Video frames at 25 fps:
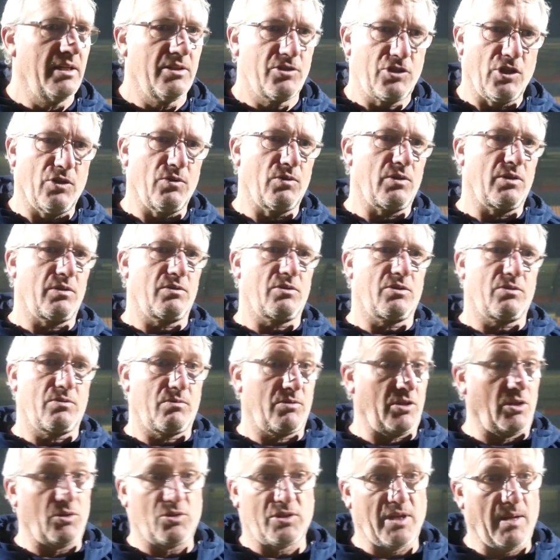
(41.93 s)
Two
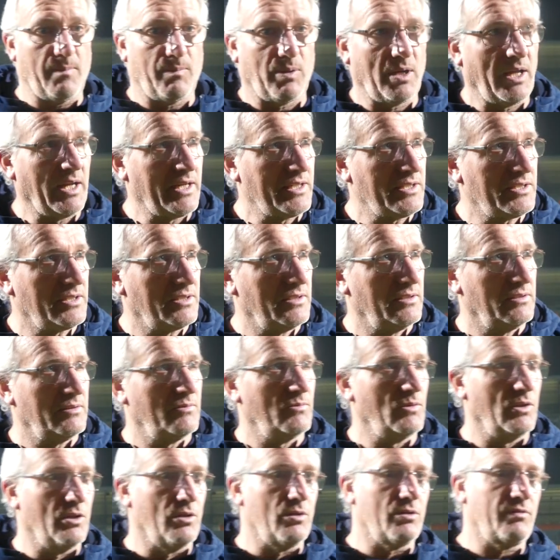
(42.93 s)
set plays,
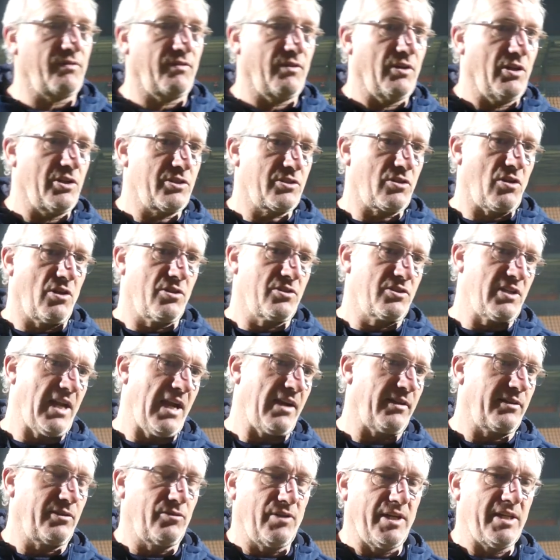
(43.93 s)
lose first
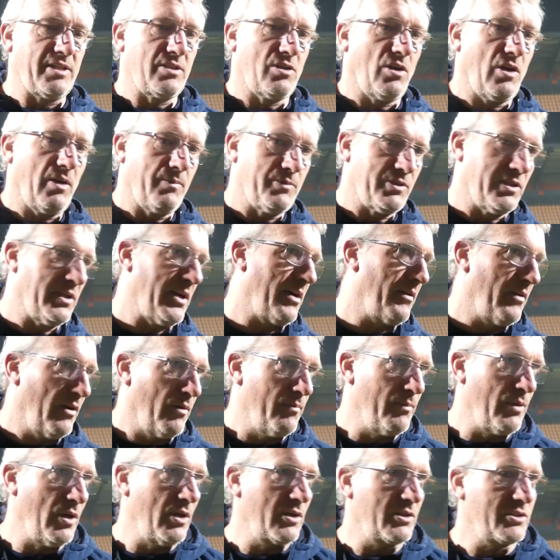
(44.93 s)
contact 3 times in our
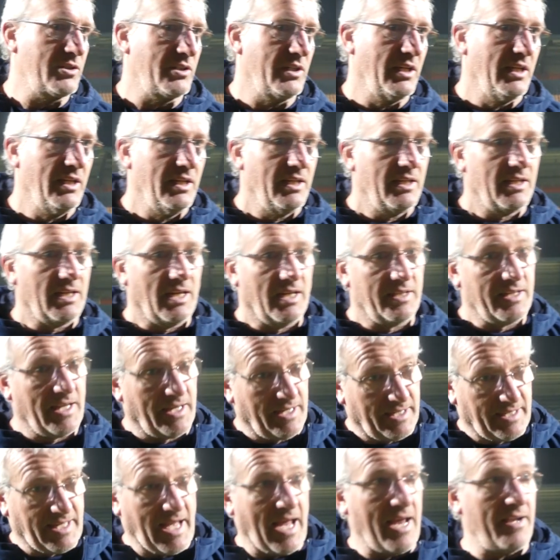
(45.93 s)
own box, and
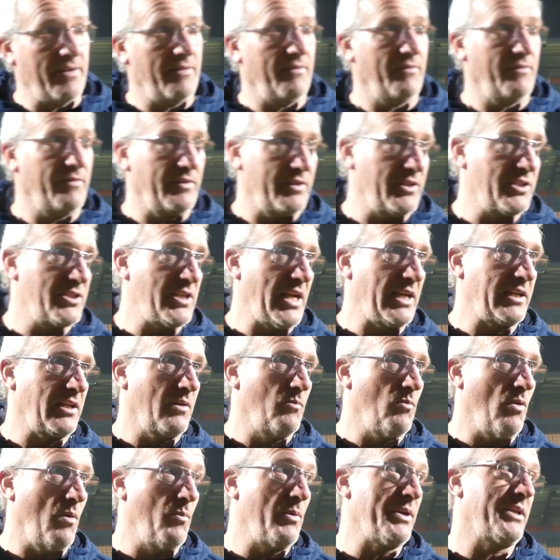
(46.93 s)
then again for the
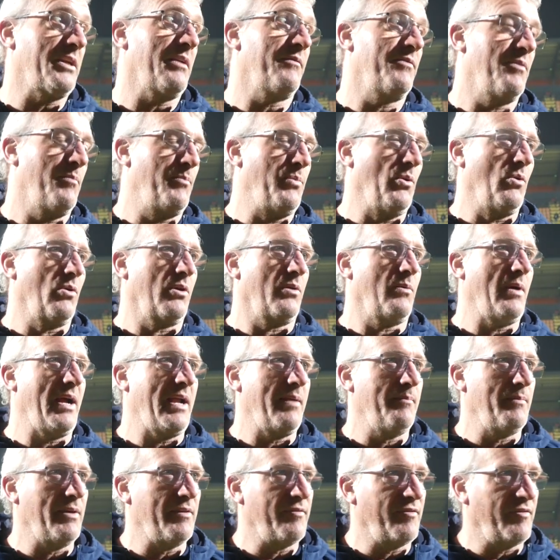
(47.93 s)
second one we give the ball away
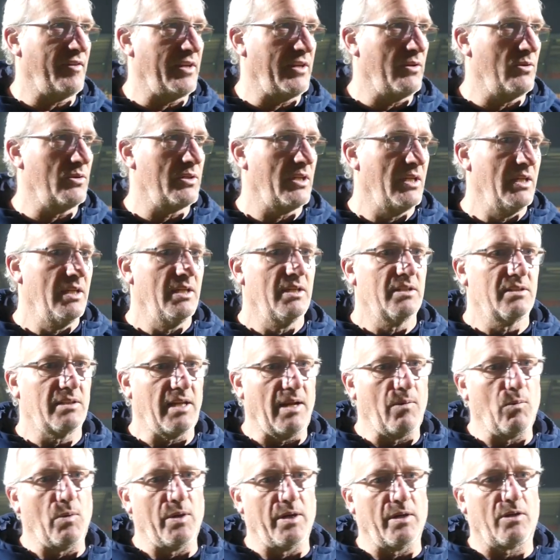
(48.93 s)
in midfield.
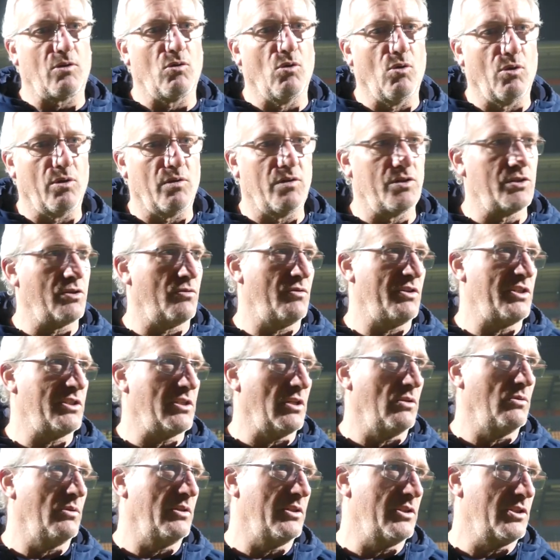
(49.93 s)
They win a corner as a
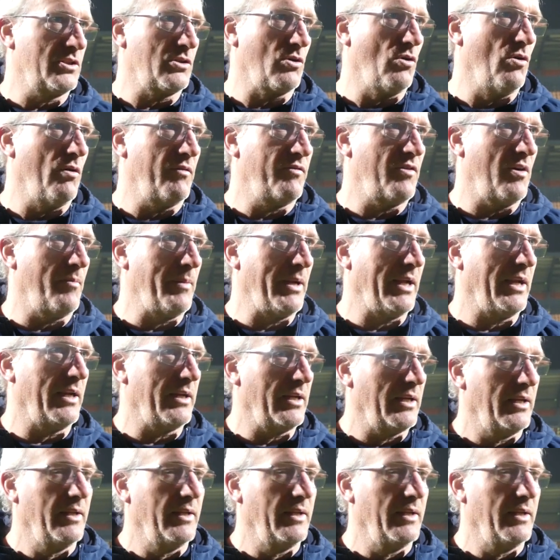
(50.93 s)
result and score from it.